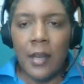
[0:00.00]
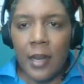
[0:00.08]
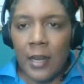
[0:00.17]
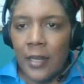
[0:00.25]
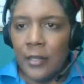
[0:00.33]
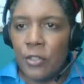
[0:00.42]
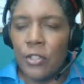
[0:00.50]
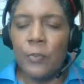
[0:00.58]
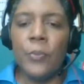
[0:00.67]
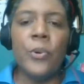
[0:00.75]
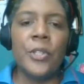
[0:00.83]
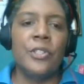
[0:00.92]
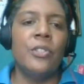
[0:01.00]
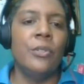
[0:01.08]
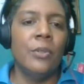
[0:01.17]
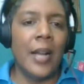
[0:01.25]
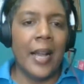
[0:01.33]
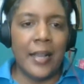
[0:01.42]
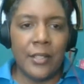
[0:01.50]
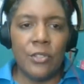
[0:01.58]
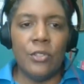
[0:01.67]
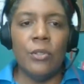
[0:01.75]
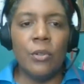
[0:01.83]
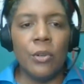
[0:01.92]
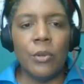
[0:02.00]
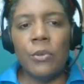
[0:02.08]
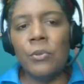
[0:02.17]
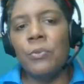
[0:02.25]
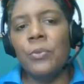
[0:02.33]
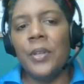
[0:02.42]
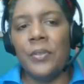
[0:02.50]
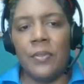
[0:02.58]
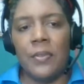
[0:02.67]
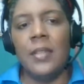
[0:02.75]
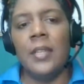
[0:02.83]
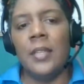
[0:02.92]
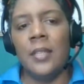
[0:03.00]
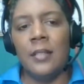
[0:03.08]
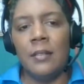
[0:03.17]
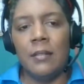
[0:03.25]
and support you as you go with the